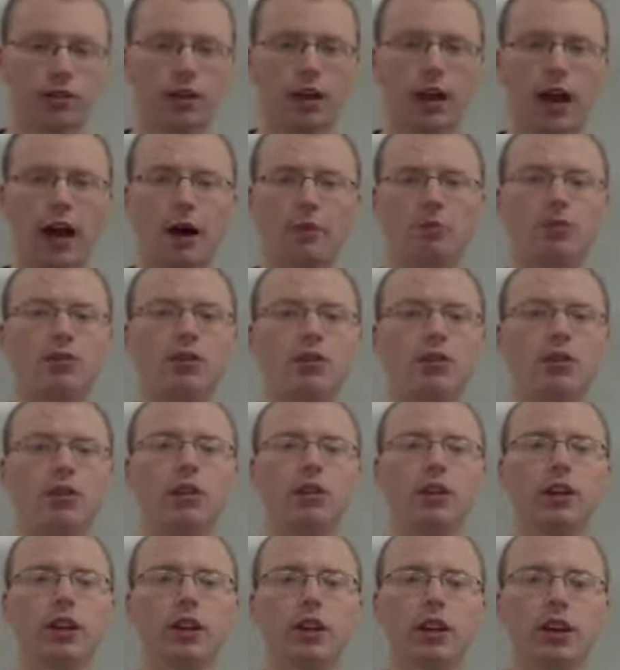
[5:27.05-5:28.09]

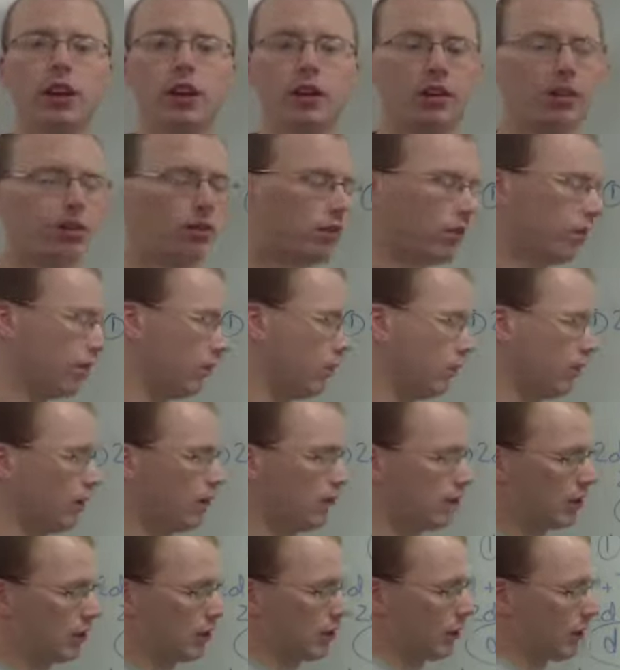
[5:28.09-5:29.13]
Absolutely it is.
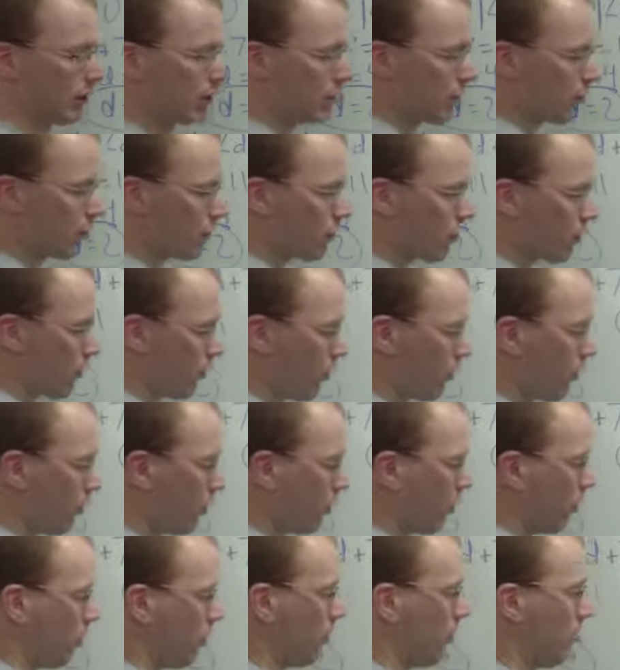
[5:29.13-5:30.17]
So this is
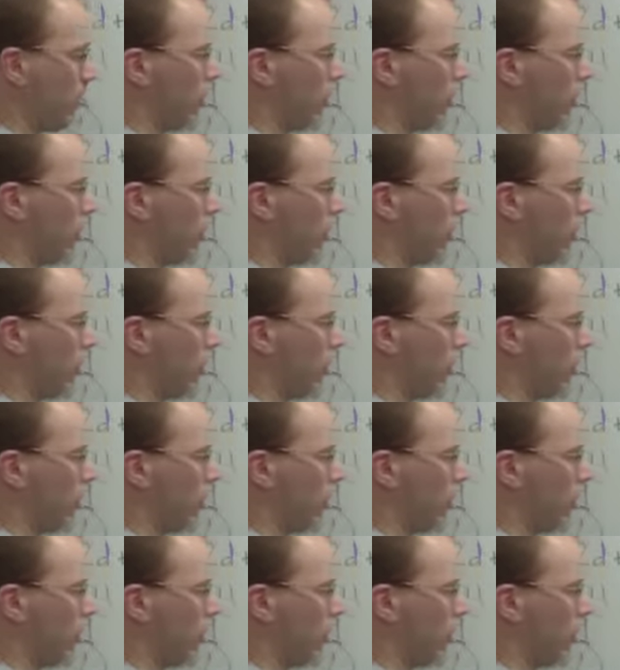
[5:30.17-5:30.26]
true,